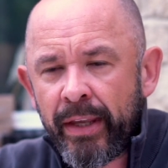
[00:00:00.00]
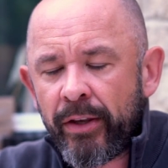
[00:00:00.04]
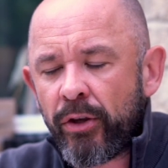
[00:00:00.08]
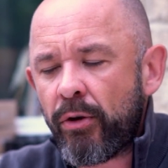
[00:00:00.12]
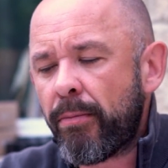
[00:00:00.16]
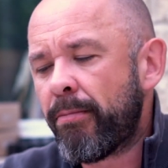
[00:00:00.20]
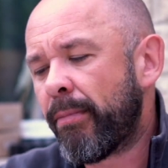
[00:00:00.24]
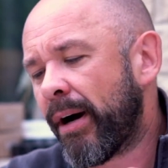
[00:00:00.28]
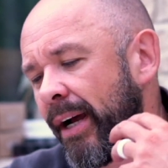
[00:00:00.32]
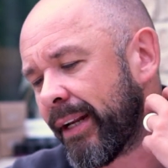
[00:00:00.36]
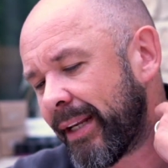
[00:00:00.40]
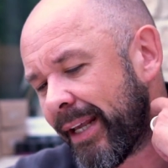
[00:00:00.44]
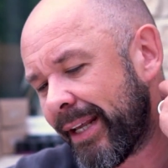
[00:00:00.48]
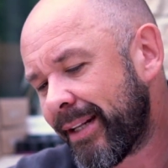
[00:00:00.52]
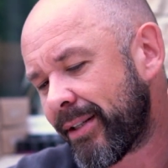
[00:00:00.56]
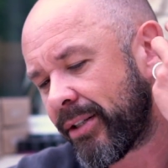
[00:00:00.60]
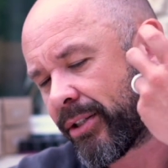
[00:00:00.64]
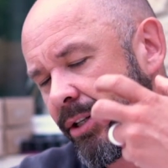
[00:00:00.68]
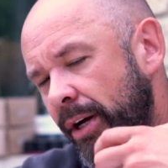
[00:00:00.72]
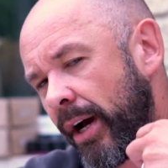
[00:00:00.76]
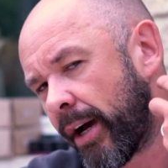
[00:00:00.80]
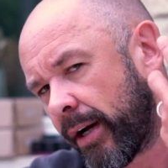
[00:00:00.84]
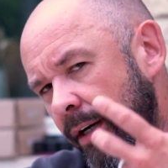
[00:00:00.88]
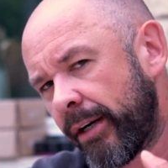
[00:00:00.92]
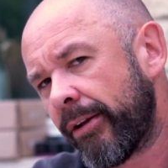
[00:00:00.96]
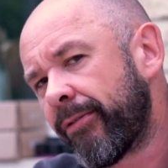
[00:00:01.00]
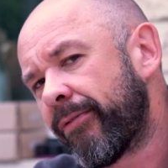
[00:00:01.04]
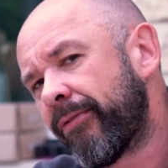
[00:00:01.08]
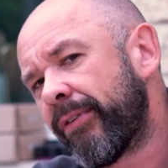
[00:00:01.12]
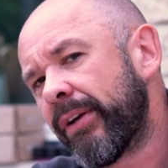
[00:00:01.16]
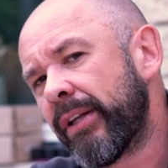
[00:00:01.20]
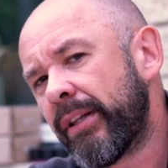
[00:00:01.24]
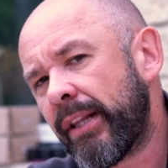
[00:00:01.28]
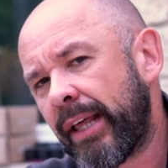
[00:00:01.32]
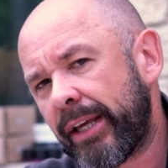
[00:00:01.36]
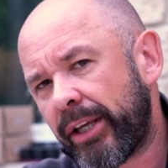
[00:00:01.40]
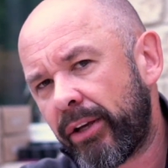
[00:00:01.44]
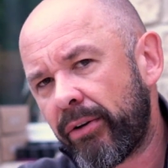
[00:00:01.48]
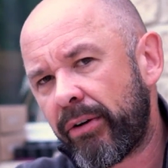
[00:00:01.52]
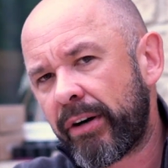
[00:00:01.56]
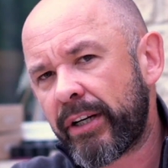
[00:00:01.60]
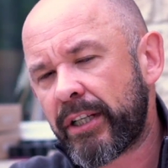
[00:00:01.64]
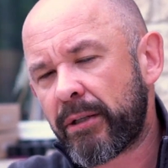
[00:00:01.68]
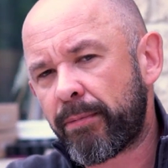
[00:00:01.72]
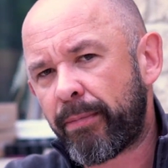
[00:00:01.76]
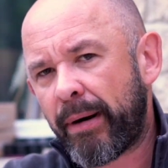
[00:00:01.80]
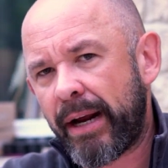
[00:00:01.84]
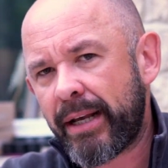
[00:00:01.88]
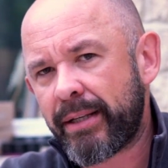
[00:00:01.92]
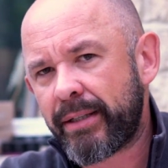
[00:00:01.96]
You might internally feel like you're
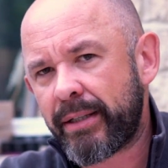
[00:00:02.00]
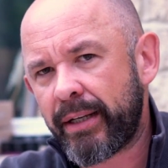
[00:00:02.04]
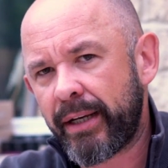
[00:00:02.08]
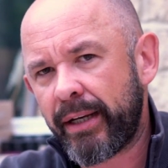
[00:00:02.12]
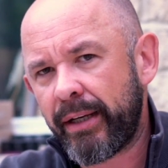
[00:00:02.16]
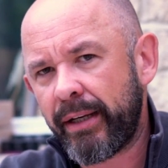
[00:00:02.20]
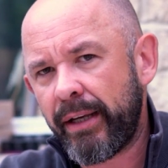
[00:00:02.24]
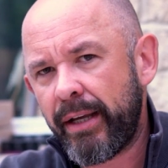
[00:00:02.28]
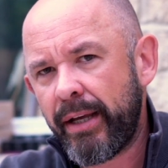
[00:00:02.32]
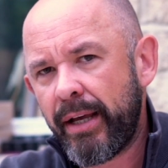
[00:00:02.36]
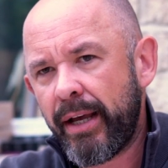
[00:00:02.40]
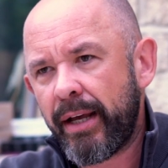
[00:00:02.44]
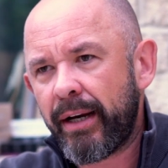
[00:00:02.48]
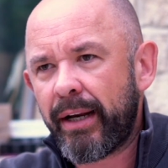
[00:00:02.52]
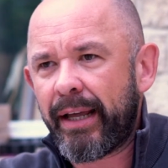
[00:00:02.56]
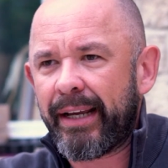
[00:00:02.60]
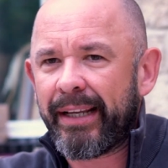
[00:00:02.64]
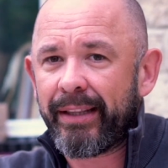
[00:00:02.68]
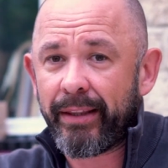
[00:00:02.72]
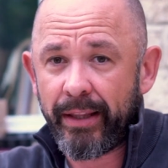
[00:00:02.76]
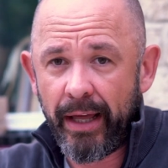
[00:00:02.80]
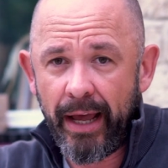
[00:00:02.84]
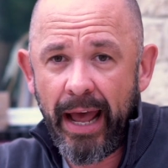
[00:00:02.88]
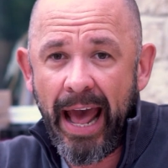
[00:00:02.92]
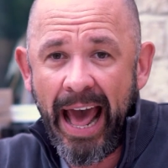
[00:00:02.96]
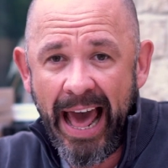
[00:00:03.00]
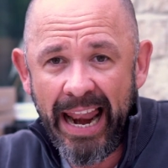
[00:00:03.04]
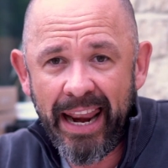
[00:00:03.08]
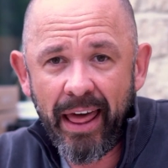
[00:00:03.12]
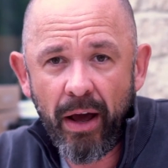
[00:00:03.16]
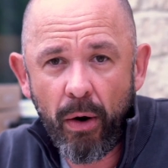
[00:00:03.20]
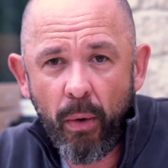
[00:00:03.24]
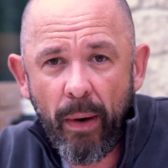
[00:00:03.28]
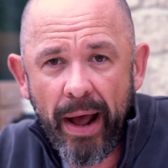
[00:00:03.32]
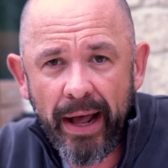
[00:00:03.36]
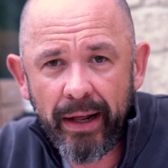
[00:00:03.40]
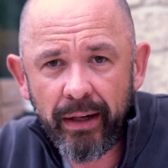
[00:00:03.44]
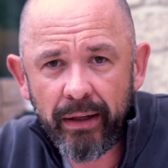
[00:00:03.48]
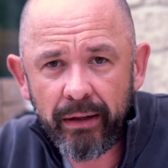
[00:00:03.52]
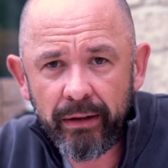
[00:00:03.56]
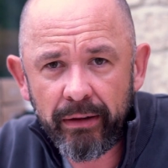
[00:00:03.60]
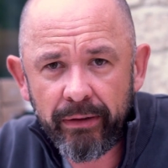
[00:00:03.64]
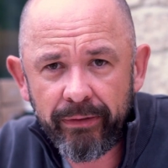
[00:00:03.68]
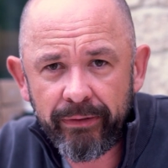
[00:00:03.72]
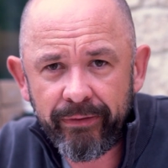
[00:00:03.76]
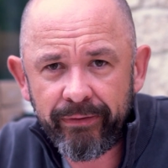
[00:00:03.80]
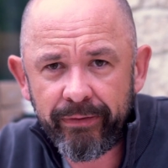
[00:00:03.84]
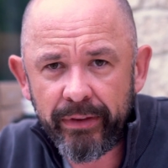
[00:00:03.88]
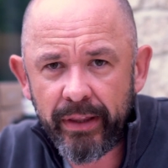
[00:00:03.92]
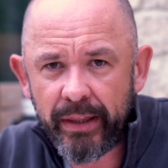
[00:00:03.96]
expressing, like the LOL
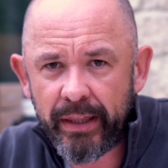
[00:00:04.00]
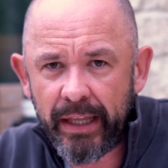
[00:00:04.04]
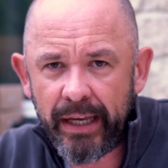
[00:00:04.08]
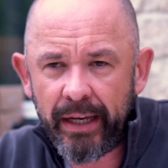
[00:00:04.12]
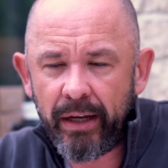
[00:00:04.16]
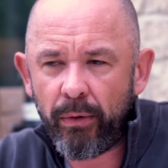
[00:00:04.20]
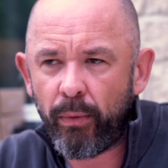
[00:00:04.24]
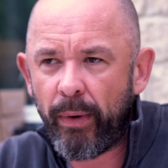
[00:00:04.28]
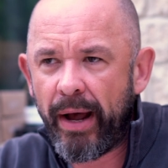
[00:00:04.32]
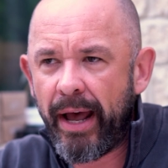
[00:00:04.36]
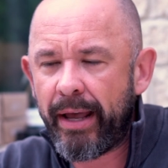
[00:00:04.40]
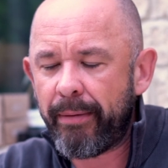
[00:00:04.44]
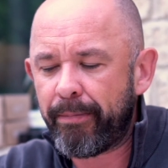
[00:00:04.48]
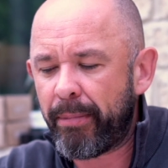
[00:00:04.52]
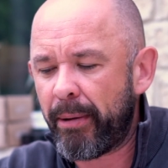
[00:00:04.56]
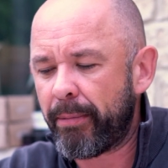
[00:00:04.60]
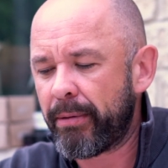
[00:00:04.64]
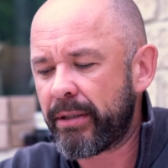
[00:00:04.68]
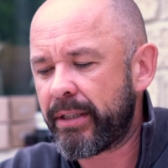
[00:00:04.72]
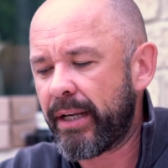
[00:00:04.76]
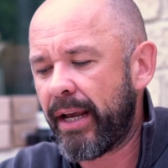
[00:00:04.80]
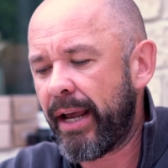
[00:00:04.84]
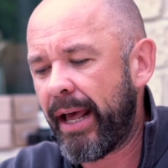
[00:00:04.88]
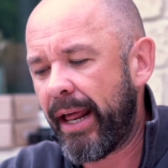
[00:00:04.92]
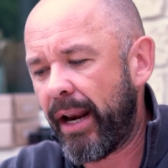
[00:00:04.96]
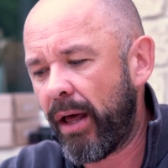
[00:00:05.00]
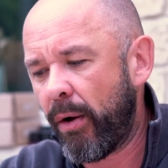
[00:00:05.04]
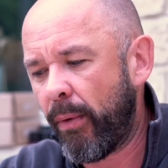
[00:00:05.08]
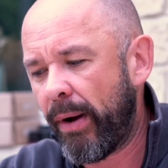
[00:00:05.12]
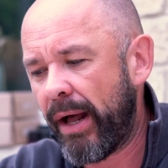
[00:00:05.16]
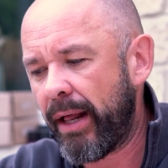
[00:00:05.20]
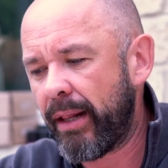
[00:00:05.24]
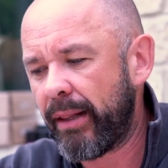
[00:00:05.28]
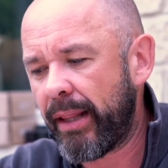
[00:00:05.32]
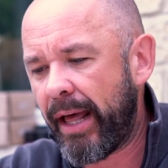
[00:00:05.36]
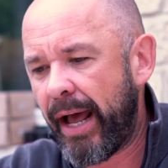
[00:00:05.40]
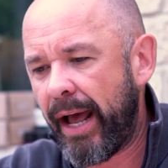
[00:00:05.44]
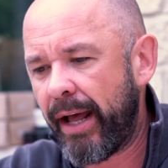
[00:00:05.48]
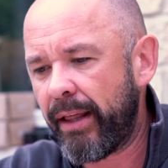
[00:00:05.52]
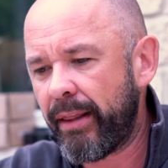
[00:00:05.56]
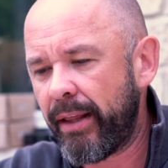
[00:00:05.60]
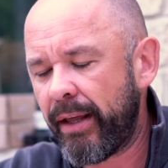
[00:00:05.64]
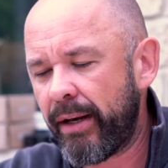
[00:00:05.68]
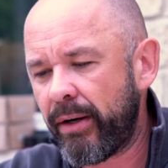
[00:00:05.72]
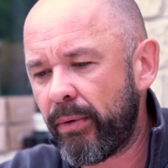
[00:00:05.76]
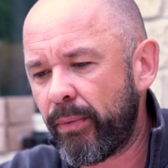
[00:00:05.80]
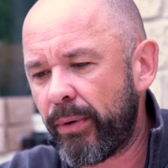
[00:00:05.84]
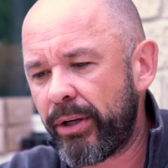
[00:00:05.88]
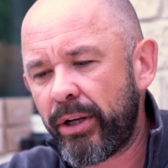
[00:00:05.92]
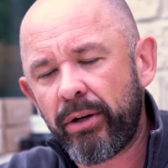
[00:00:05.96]
thing, where people say LOL, and
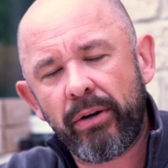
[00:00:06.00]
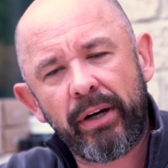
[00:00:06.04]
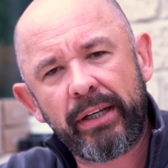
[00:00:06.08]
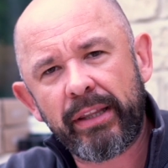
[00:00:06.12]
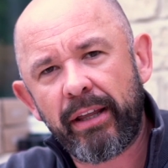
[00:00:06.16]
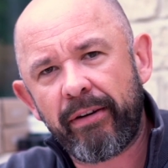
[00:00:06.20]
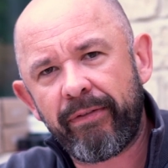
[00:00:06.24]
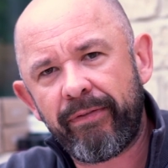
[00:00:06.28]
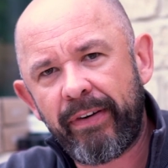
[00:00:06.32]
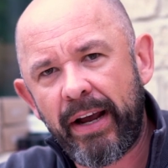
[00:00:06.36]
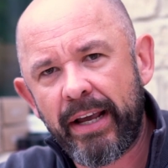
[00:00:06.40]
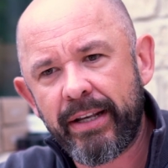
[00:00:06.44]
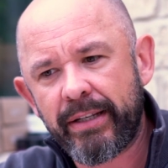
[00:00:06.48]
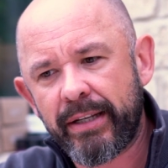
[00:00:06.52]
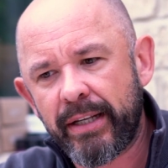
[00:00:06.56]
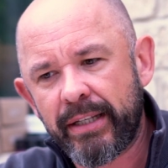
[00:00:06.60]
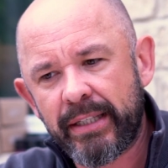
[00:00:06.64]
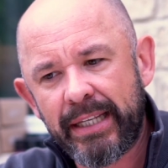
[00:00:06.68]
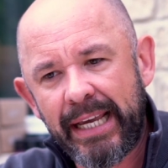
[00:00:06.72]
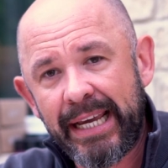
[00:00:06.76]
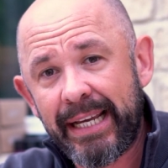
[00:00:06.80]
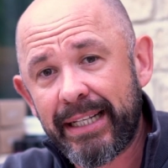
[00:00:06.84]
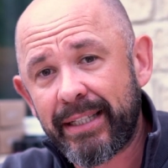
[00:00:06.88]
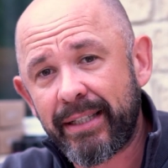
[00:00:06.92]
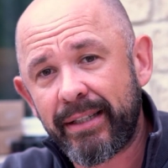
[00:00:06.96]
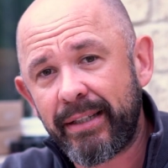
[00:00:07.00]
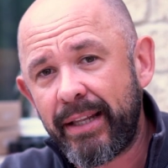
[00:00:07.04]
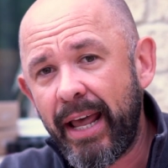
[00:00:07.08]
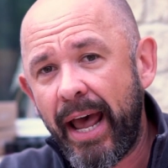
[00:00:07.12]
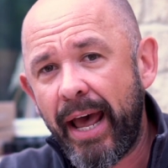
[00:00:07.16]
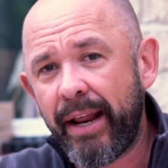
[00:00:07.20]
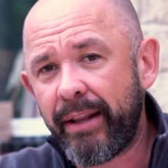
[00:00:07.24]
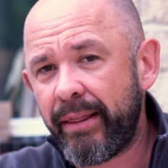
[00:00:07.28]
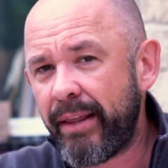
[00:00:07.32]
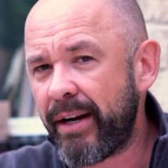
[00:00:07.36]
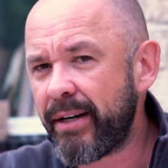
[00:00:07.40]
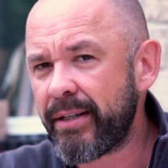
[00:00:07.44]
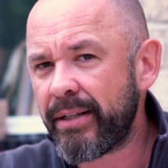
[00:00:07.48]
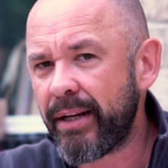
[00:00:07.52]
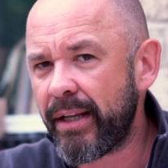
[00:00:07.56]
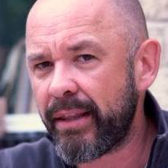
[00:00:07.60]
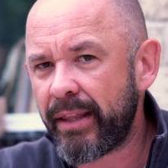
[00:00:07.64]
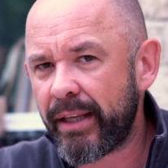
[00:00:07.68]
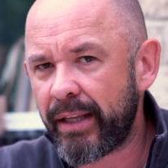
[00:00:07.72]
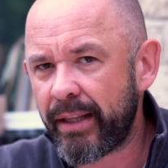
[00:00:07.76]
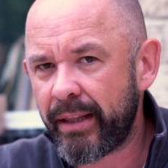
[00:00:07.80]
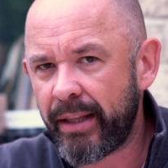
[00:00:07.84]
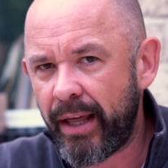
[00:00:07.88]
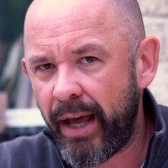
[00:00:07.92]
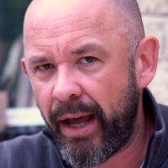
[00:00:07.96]
then when you look at their faces, it's dead. There's
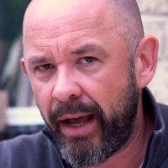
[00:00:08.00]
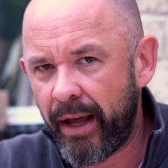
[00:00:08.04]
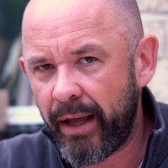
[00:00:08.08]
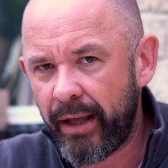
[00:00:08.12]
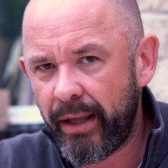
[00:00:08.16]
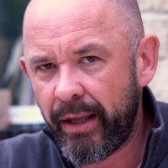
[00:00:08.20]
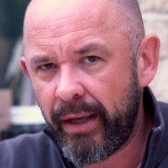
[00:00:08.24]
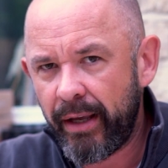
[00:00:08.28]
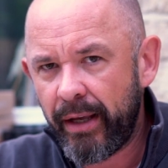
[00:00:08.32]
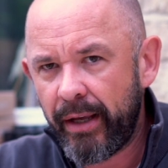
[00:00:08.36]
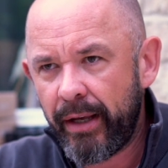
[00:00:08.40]
nothing there.